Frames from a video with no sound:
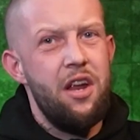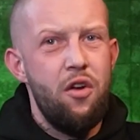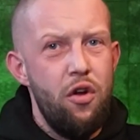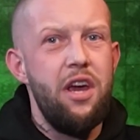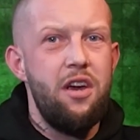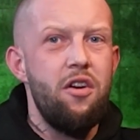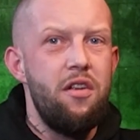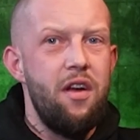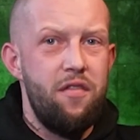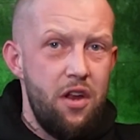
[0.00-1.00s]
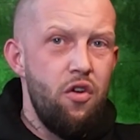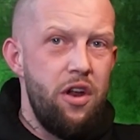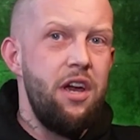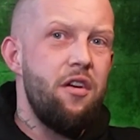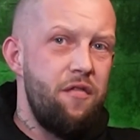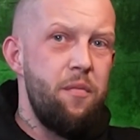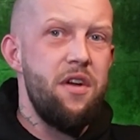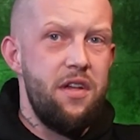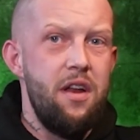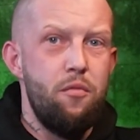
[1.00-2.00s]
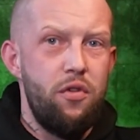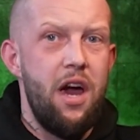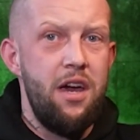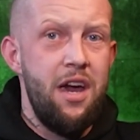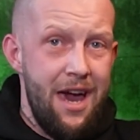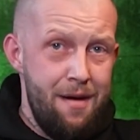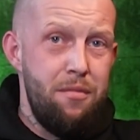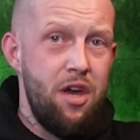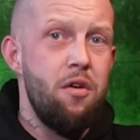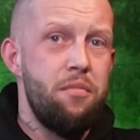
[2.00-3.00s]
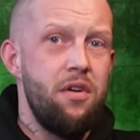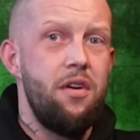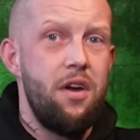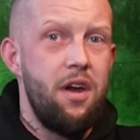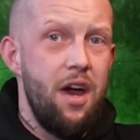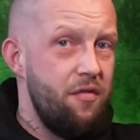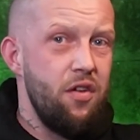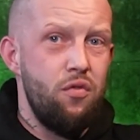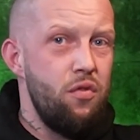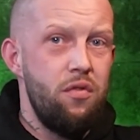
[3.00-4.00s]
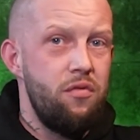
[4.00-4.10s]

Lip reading: you're an alright cunt. If you're an alright cunt for Bears Den guy, hit me up. If you're no.